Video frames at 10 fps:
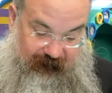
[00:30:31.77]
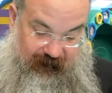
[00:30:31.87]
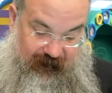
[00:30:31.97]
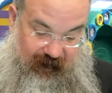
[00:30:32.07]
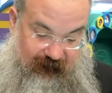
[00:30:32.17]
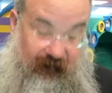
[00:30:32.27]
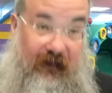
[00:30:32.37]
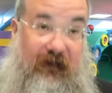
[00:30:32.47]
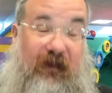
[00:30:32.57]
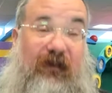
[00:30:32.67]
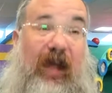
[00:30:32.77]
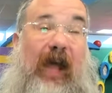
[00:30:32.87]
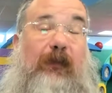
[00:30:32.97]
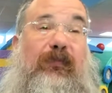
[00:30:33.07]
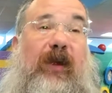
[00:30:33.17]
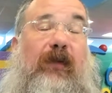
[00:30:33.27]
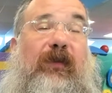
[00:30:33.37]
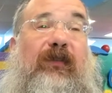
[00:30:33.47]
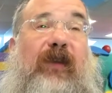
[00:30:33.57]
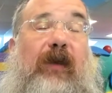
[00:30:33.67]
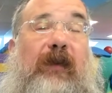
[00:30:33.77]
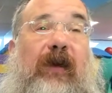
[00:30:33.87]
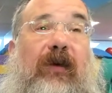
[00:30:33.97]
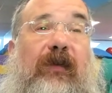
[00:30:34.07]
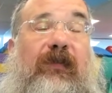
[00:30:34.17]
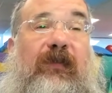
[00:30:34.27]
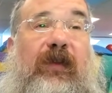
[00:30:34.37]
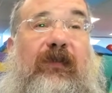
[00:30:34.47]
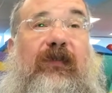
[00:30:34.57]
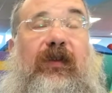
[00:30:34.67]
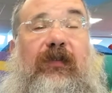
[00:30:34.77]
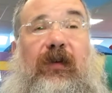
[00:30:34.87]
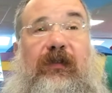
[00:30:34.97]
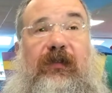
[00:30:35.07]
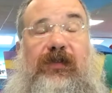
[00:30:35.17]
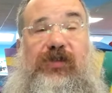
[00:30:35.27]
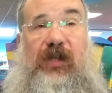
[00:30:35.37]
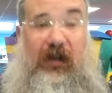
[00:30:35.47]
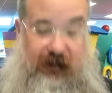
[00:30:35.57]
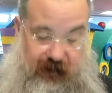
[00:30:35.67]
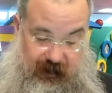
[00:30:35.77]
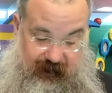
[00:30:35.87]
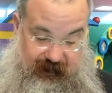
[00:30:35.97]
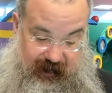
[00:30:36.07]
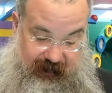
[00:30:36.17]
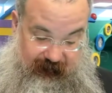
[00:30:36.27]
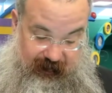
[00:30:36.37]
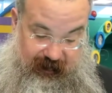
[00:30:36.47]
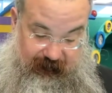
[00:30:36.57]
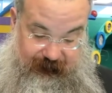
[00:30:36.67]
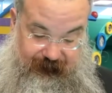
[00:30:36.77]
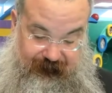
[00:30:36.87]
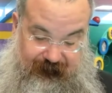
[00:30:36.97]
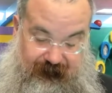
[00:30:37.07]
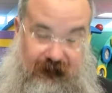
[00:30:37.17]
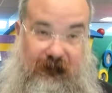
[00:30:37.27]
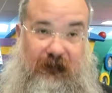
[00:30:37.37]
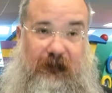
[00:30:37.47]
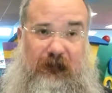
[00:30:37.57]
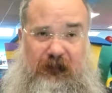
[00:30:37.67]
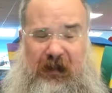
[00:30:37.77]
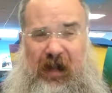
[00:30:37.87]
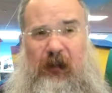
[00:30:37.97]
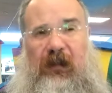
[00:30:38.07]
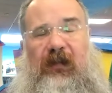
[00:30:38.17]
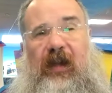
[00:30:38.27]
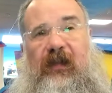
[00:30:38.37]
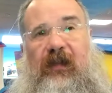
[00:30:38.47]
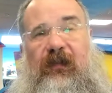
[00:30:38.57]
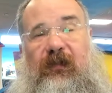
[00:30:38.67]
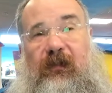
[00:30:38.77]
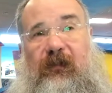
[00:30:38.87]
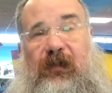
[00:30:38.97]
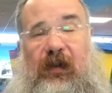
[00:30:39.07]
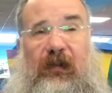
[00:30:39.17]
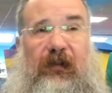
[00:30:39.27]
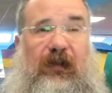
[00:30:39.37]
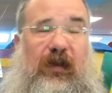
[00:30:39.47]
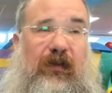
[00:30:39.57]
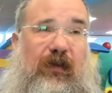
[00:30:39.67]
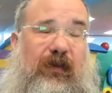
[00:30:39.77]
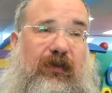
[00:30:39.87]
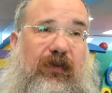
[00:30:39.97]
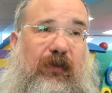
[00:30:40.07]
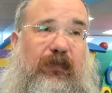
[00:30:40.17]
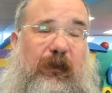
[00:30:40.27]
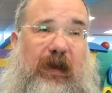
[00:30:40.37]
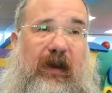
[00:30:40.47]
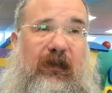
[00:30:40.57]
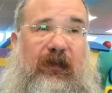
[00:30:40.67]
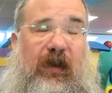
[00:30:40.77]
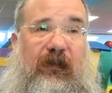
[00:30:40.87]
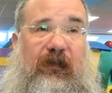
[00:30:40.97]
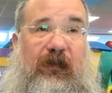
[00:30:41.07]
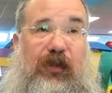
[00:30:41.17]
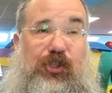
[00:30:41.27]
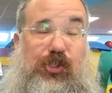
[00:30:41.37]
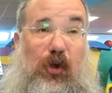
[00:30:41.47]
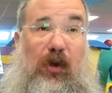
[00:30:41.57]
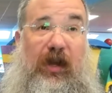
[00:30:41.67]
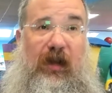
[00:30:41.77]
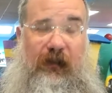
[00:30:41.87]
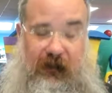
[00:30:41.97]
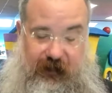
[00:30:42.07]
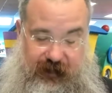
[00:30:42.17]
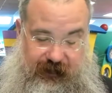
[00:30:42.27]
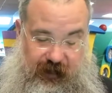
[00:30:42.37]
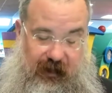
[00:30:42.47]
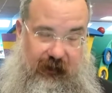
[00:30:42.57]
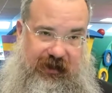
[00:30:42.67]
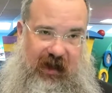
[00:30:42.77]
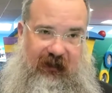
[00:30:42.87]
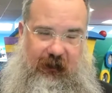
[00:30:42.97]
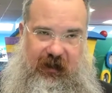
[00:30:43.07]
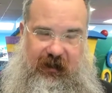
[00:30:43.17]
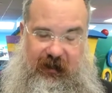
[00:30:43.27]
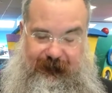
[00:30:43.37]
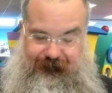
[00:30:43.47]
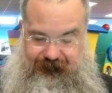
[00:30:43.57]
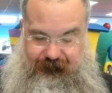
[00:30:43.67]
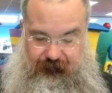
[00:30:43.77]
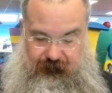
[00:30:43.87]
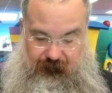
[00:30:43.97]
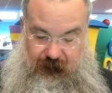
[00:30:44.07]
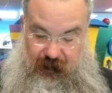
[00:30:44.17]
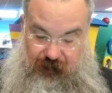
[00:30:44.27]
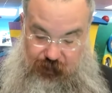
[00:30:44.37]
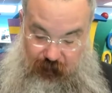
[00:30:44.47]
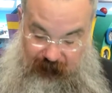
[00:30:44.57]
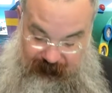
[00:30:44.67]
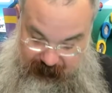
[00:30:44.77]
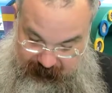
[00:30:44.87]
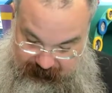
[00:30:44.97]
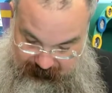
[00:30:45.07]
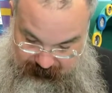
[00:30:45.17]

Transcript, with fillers: Tikkun Chatzos is a sad prayer we say about our sins that caused the Shekhinah to go into exile. But then we say this verse in order to prepare ourselves for the joy of learning Torah, which has to be done joyfully.